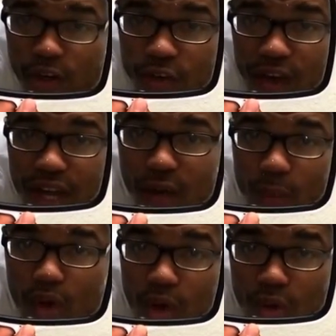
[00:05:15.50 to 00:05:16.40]
crown,
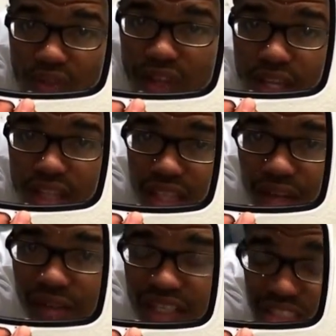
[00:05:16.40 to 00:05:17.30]
will hold it in the
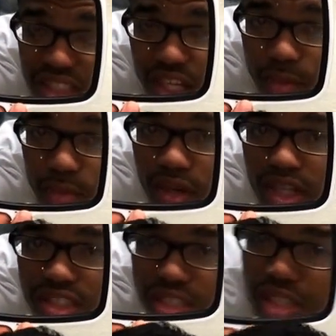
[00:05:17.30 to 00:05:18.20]
direction that you
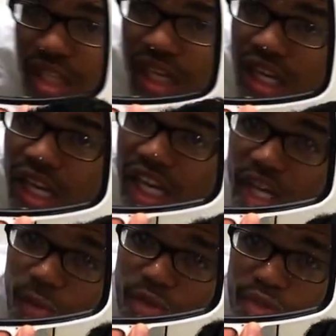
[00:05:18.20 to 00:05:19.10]
brush.
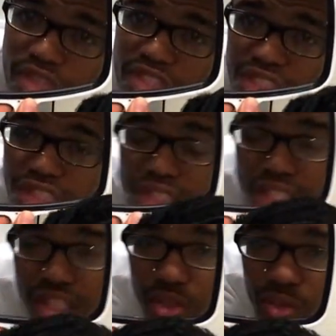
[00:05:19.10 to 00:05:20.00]
And when you
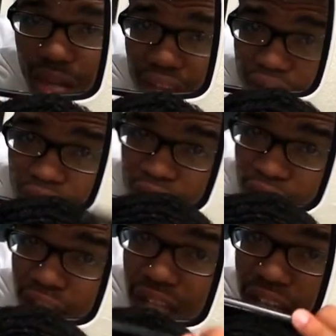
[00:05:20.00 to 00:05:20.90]
consistently do that,
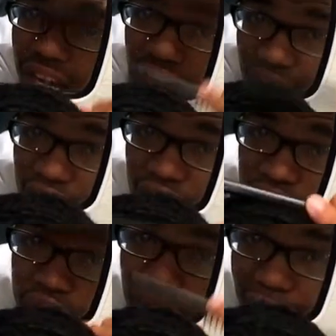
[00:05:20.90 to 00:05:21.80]
you